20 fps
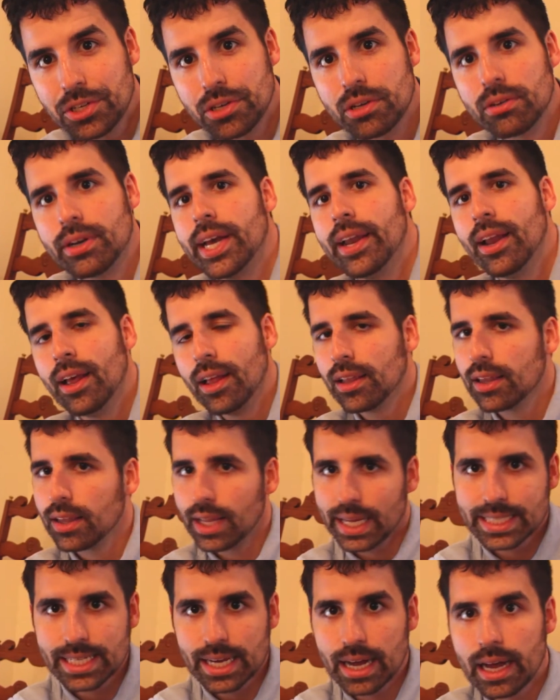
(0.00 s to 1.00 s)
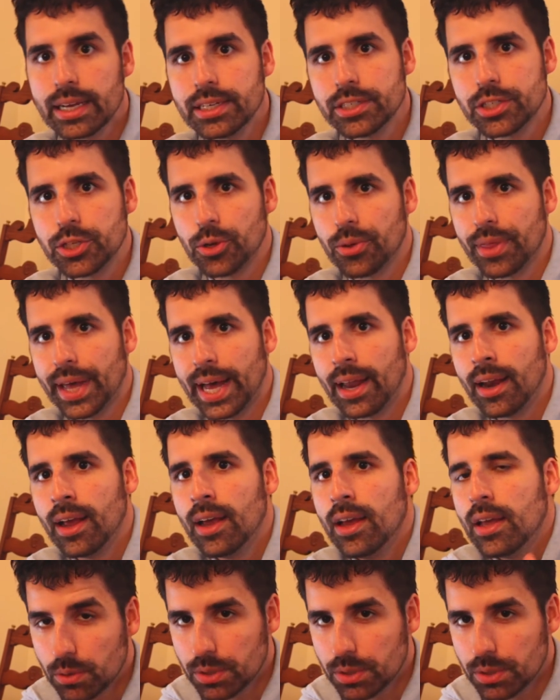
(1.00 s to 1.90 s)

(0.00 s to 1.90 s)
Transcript: to it. Let's undo that.